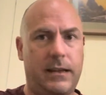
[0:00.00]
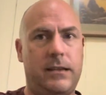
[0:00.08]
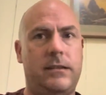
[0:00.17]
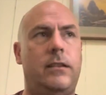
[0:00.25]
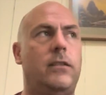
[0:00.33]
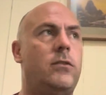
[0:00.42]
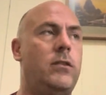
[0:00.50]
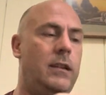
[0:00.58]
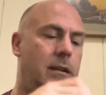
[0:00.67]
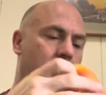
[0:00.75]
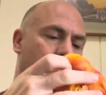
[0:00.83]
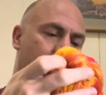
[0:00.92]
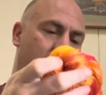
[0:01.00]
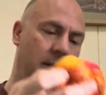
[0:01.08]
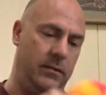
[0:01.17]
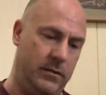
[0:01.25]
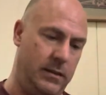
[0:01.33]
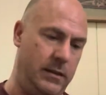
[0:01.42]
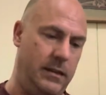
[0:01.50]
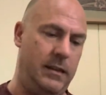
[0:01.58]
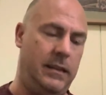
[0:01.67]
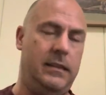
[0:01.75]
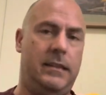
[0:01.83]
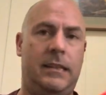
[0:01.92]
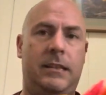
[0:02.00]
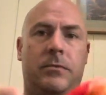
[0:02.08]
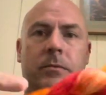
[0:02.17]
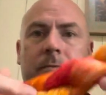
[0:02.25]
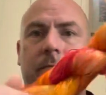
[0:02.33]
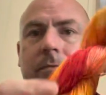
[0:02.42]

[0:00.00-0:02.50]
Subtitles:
So the colour I'm going to be using is this one.